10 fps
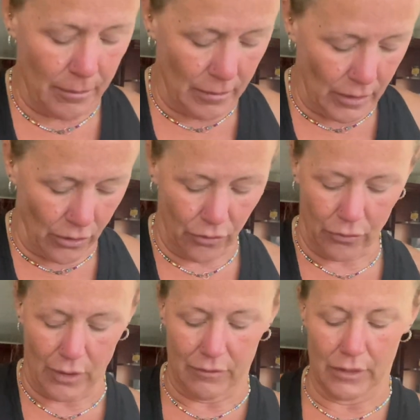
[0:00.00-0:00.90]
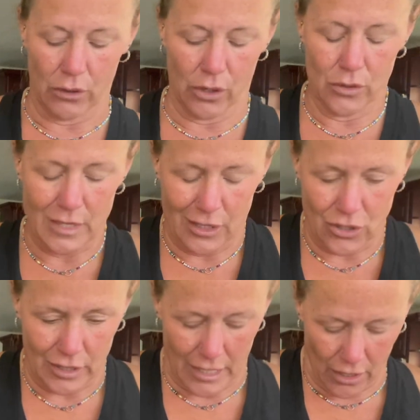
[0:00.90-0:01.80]
or front Velcro
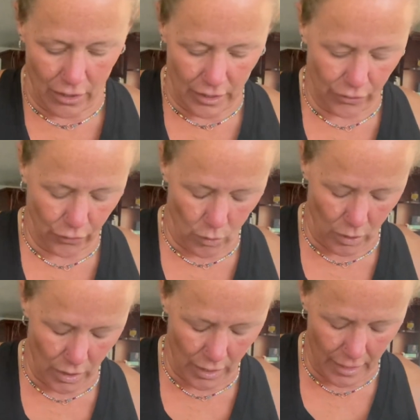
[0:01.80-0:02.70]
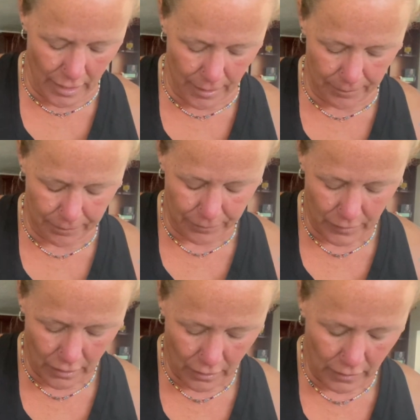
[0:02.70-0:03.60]
section there, is for
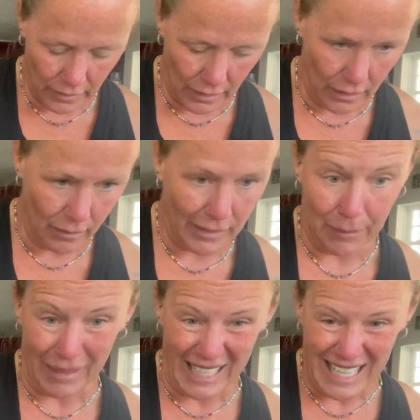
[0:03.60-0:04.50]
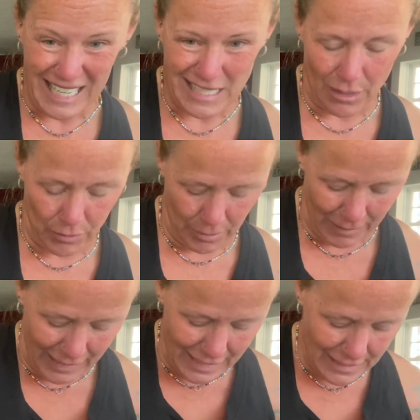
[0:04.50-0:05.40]
my keys. I would put my
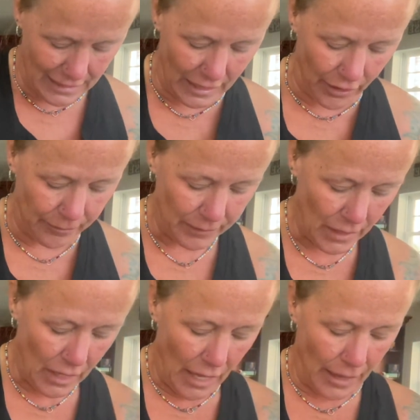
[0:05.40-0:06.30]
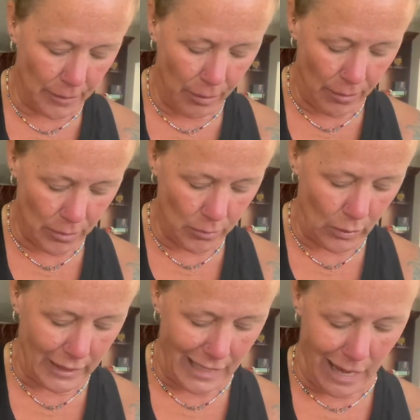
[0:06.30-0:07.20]
keys in there. And the problem
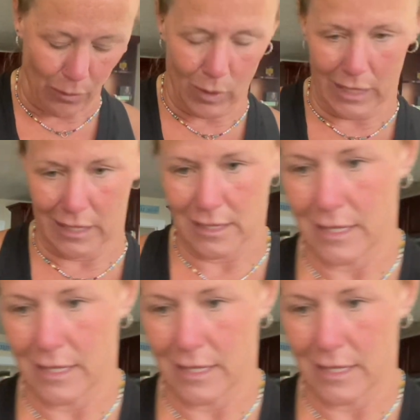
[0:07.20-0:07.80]
with that was